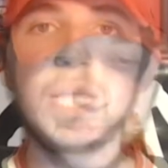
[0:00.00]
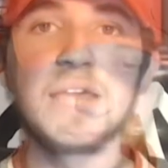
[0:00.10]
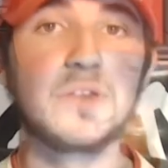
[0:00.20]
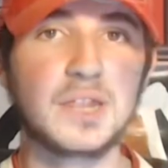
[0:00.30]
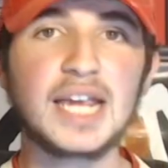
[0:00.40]
In
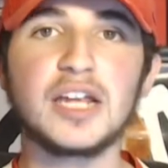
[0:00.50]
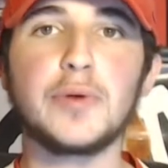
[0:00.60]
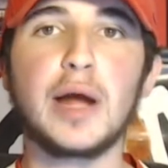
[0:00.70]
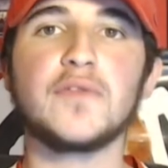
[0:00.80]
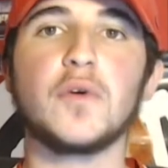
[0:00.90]
the second
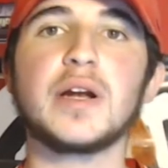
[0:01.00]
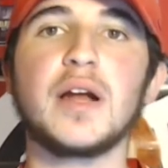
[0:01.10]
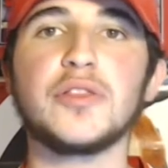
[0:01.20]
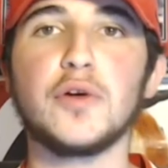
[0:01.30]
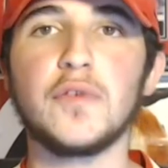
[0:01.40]
round,
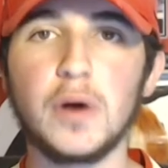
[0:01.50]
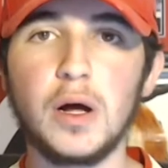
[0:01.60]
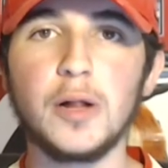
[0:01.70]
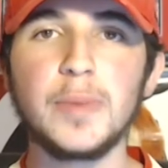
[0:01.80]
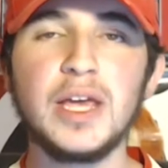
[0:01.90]
49th
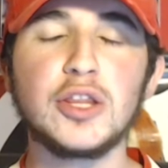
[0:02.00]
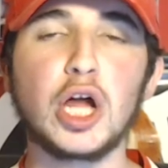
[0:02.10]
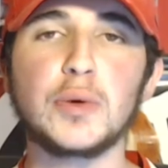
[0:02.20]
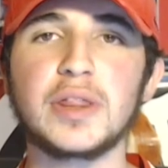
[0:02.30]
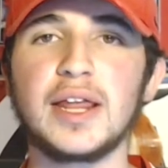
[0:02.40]
overall, the
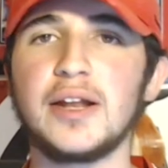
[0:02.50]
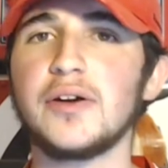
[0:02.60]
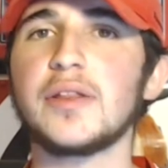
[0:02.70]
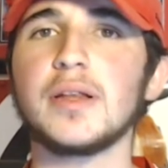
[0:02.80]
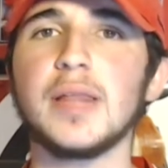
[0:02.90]
Ottawa
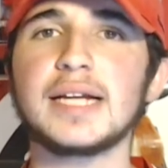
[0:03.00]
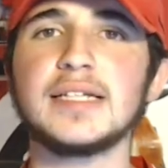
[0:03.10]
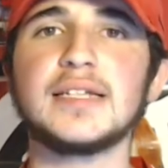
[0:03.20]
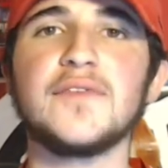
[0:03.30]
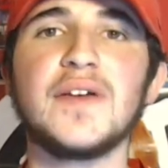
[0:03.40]
Senators
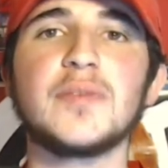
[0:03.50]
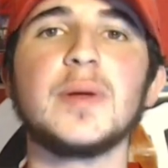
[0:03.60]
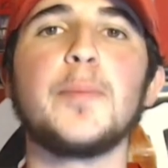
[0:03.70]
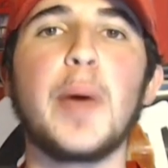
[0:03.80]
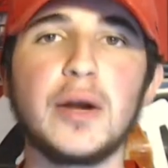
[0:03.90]
selected
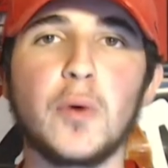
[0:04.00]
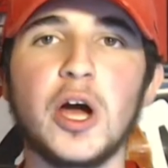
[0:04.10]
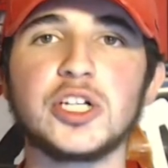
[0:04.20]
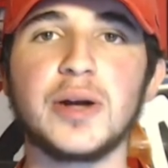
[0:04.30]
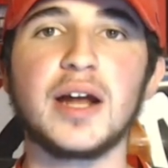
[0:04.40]
defenseman Ben
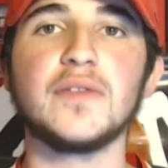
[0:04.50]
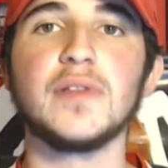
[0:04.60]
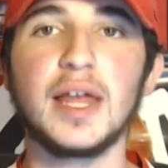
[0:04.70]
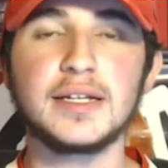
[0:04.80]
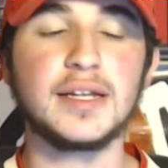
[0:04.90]
Roger out of
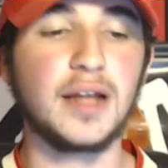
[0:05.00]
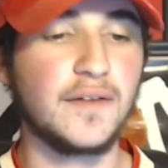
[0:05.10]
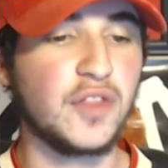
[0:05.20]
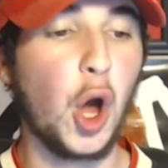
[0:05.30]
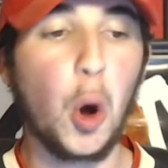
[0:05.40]
London
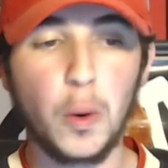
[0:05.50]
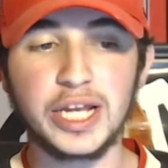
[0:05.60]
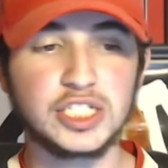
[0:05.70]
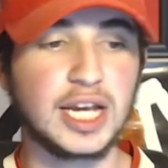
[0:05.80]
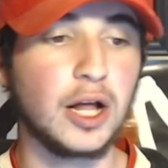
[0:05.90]
of the
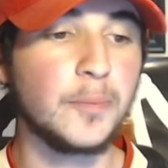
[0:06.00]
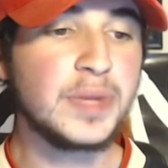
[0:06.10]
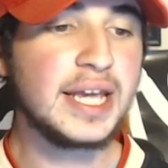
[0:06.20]
OHL.